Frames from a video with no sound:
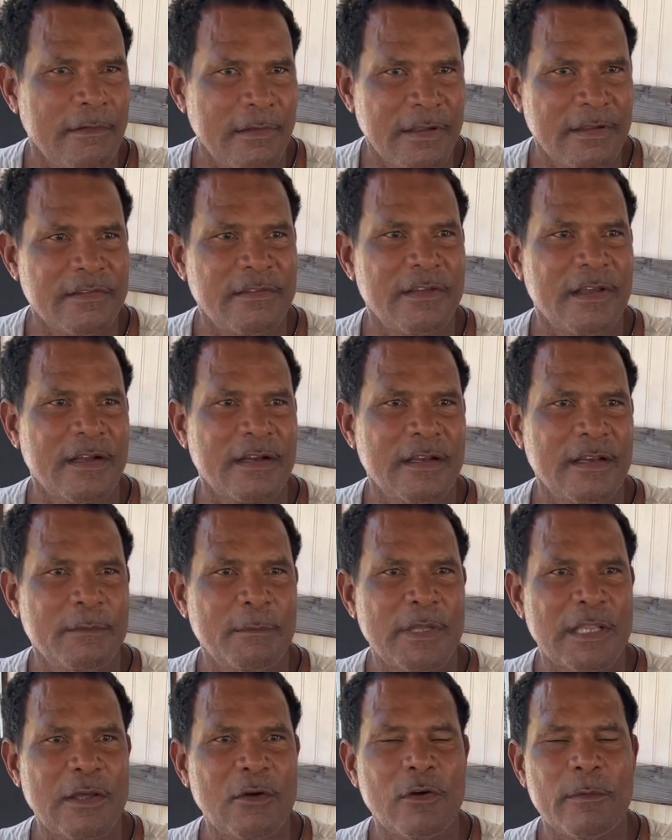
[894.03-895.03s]
Exactly,
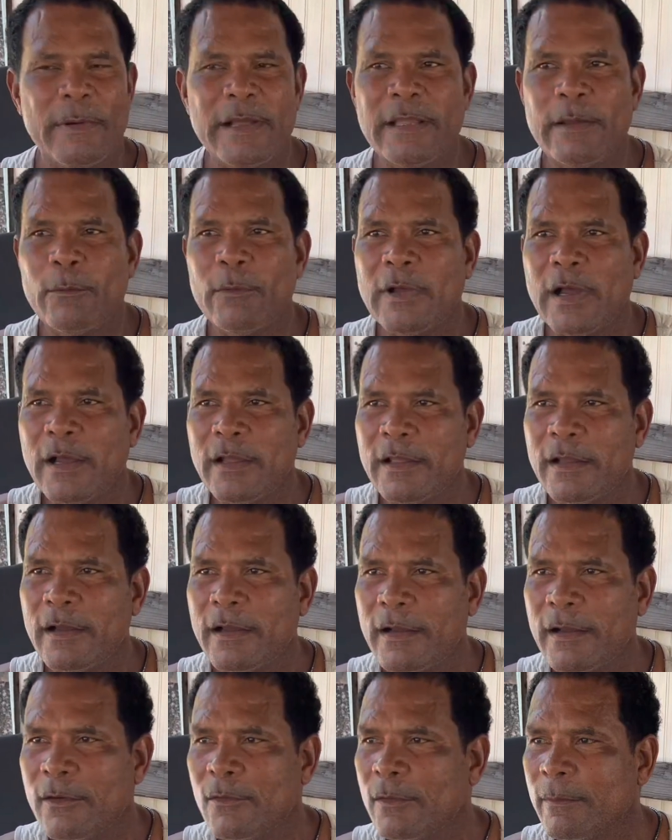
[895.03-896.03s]
but I hope
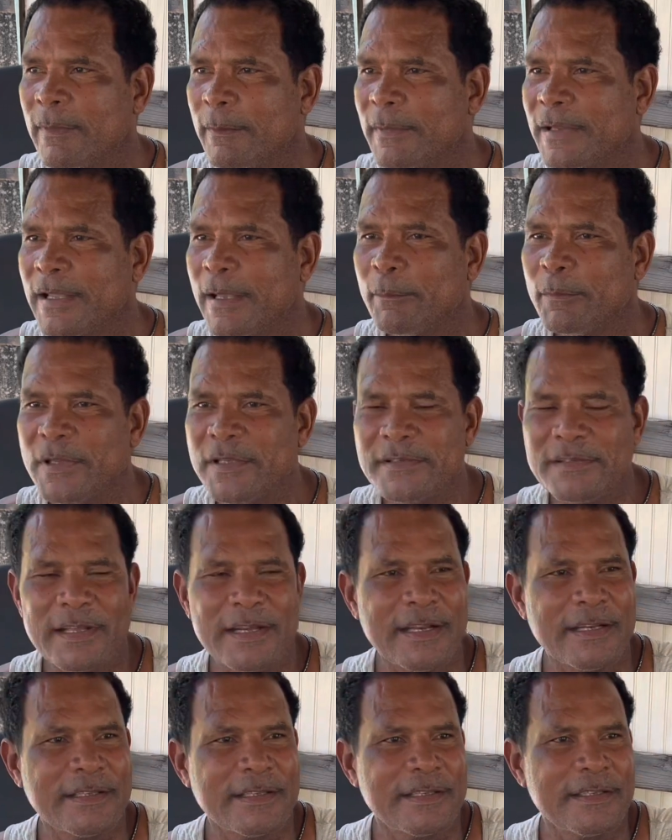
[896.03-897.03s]
I will make a piece of that.